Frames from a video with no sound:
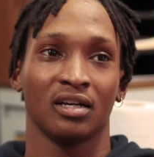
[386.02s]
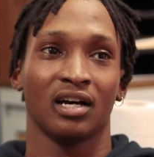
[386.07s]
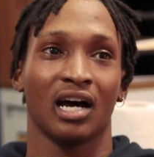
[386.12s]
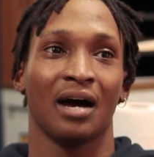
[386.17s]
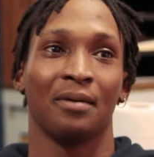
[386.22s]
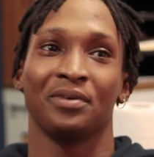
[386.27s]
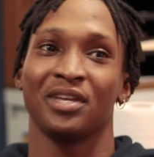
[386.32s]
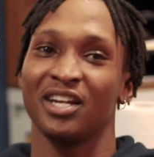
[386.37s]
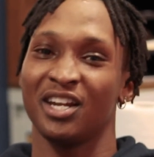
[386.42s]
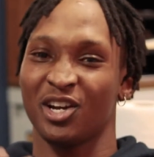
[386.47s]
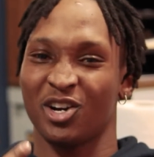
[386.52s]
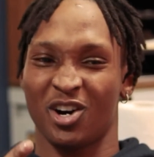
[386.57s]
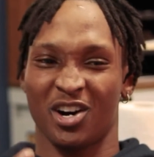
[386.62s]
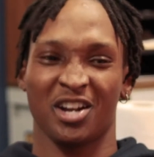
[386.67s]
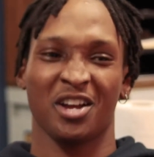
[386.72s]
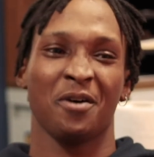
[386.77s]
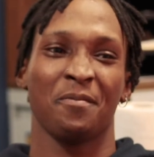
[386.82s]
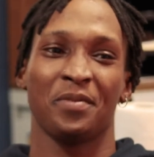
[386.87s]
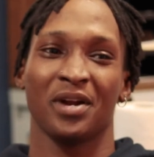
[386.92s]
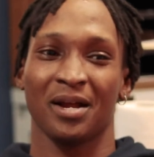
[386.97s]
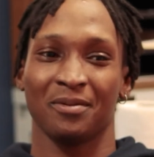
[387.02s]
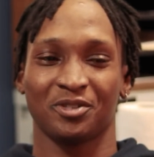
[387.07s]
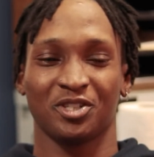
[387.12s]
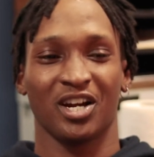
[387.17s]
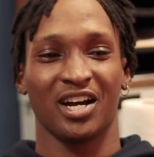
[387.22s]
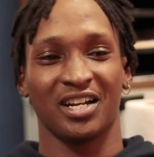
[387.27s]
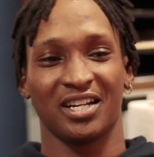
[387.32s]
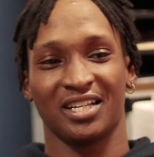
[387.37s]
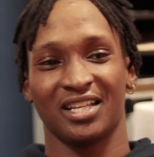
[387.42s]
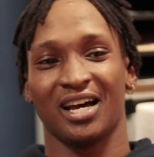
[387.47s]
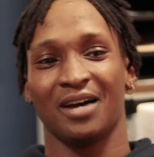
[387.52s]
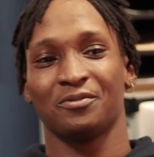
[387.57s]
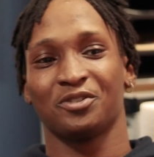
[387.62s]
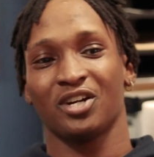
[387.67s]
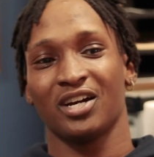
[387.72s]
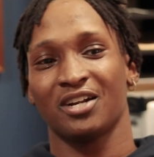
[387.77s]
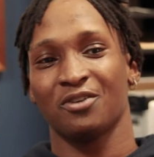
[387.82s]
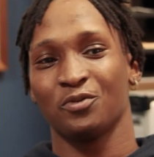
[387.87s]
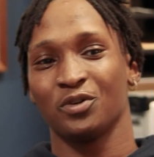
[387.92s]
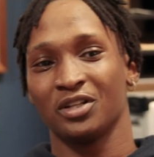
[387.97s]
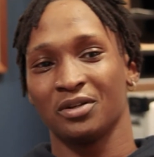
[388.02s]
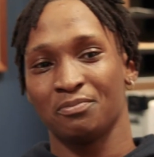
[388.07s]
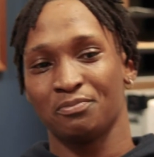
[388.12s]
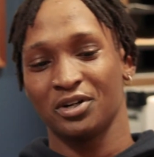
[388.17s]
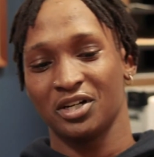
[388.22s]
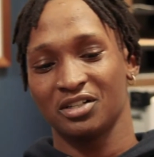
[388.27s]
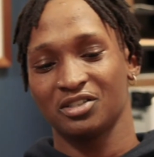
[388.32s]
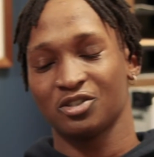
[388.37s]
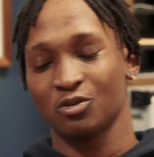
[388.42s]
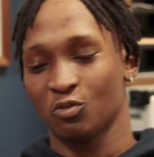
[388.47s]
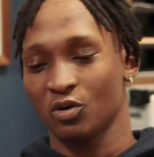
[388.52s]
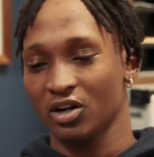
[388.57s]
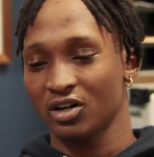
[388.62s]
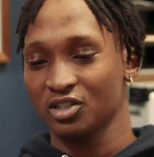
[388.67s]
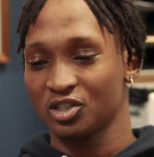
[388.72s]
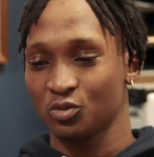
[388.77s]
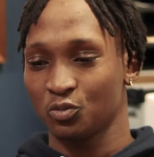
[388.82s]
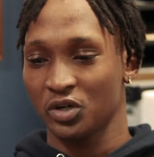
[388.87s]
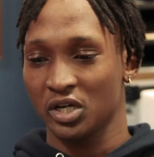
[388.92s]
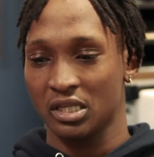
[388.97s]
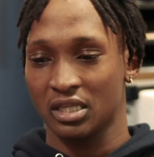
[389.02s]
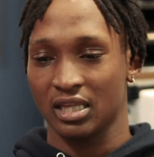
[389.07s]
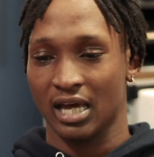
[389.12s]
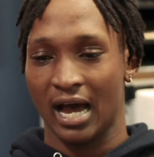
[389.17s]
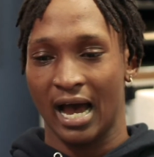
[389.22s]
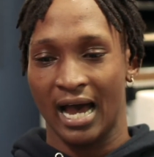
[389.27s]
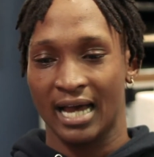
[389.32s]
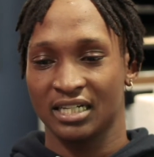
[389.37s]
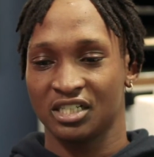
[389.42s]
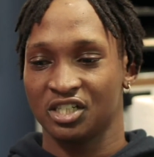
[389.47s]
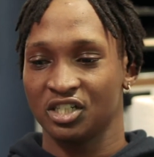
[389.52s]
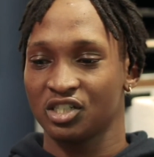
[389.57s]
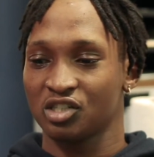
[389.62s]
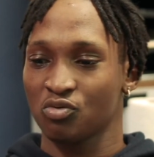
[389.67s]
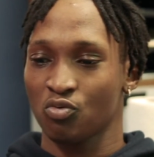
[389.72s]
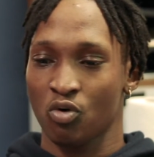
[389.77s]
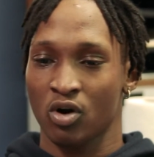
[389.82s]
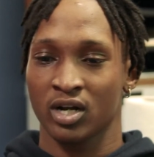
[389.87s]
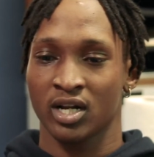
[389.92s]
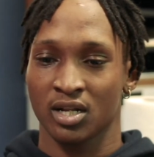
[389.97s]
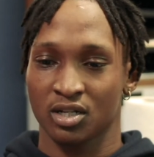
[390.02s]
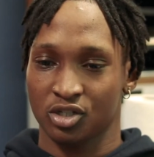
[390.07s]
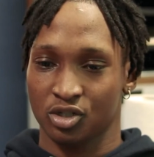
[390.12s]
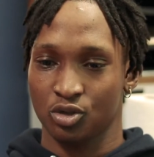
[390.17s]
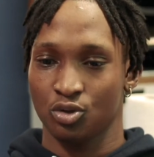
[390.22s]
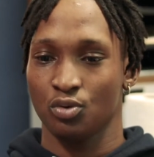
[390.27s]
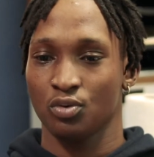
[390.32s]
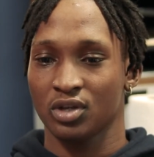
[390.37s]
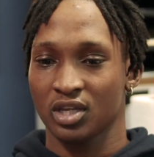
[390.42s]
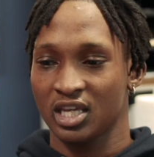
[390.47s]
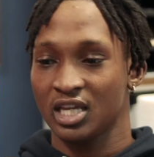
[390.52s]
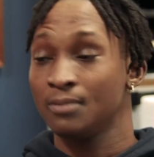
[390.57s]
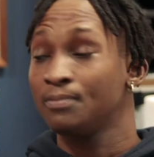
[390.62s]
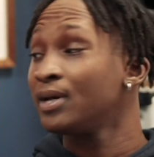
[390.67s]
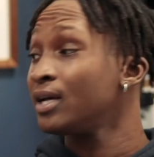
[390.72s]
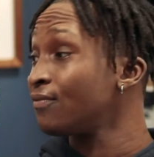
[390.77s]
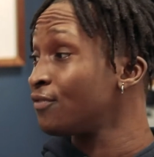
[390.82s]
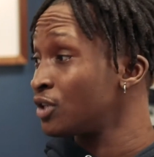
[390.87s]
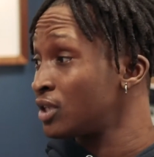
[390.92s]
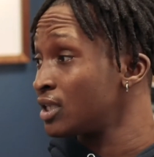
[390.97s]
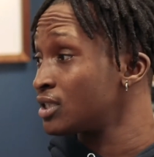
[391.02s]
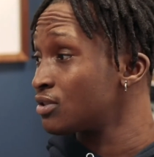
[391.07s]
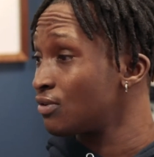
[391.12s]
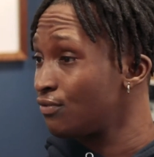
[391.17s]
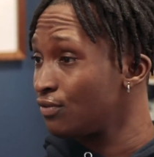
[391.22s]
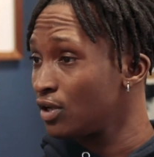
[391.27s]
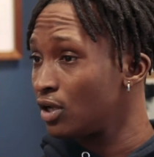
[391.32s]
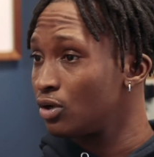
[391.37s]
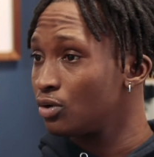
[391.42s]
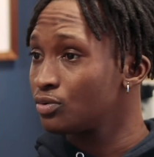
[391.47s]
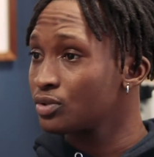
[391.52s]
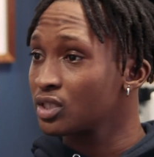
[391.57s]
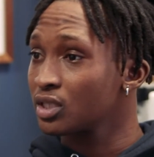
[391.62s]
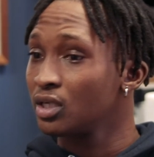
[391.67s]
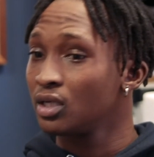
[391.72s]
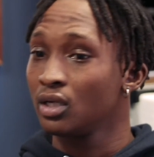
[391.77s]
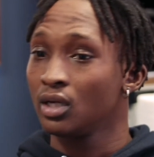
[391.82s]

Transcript: I'm getting caught up, but I'm trying to really put into words with, I just wanted to keep everything's afloat.